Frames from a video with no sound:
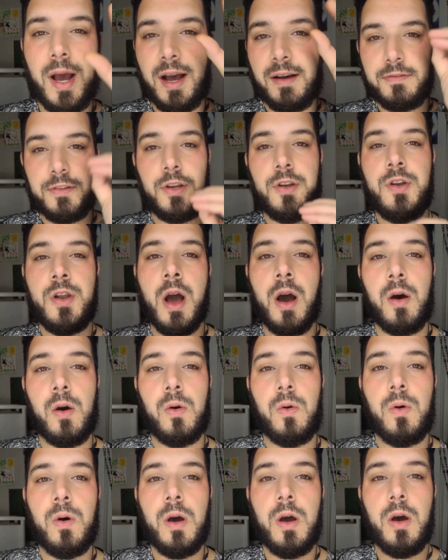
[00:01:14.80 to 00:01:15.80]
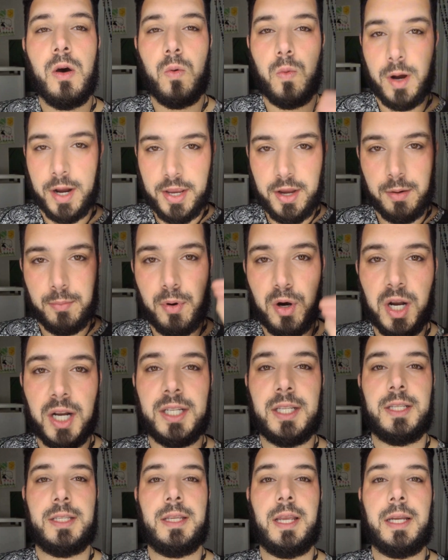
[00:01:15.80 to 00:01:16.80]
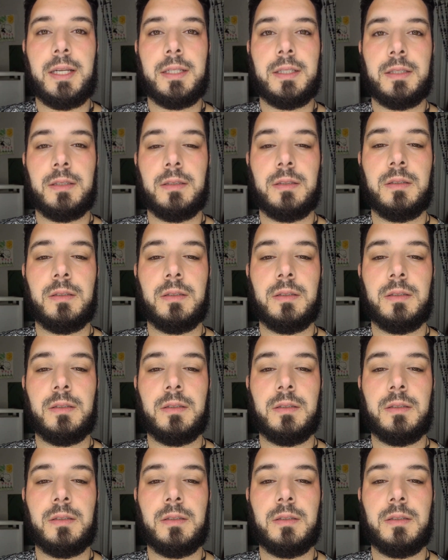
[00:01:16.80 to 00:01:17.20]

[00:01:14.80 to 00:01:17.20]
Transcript: have to know what you're practicing.